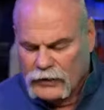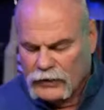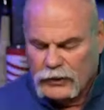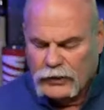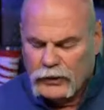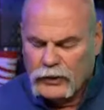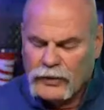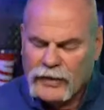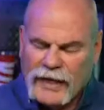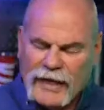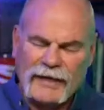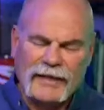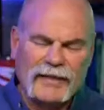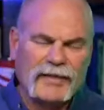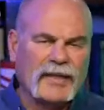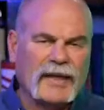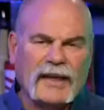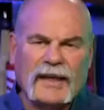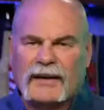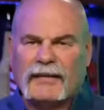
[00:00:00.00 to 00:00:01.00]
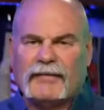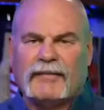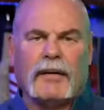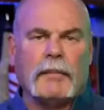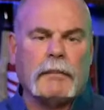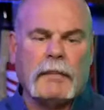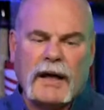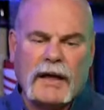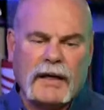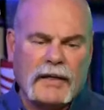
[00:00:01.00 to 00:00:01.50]
You do that in the end of
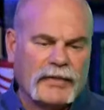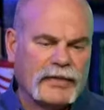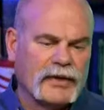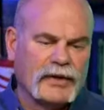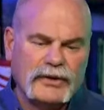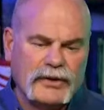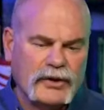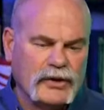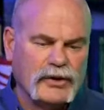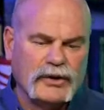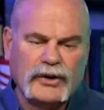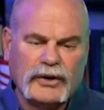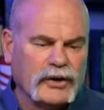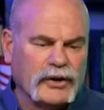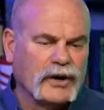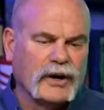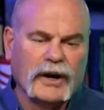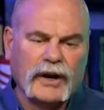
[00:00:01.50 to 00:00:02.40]
a month, you're